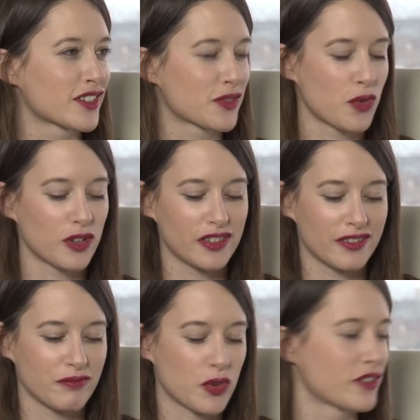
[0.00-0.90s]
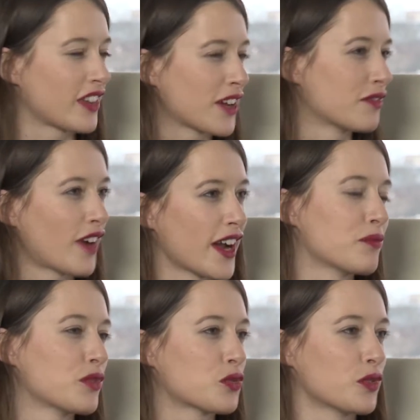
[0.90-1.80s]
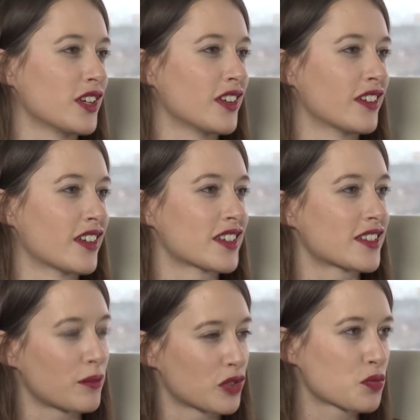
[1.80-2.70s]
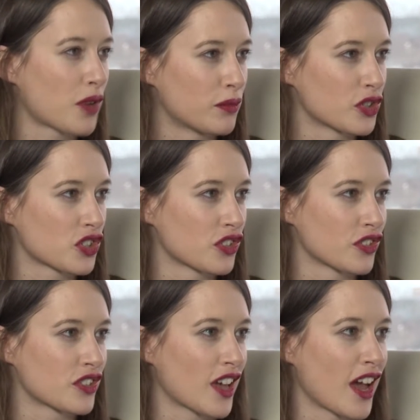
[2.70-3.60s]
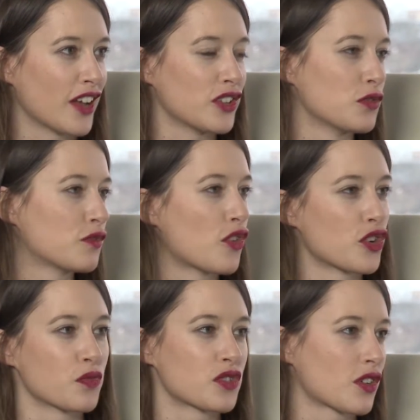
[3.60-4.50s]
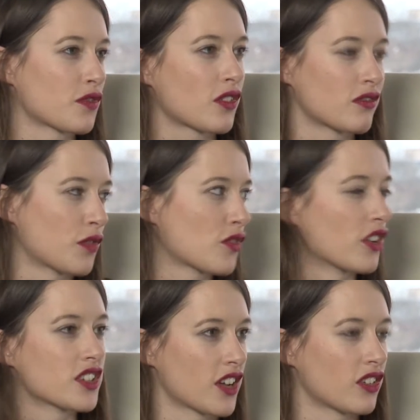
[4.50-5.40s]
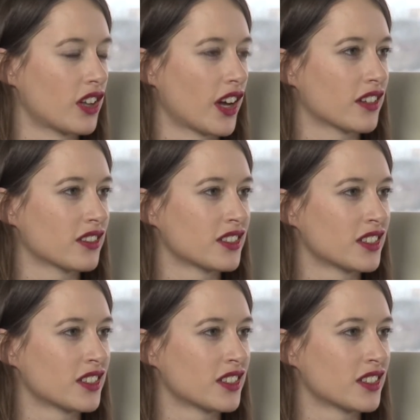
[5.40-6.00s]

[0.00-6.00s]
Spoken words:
there's more like a fight between established publishers and new forms of content online.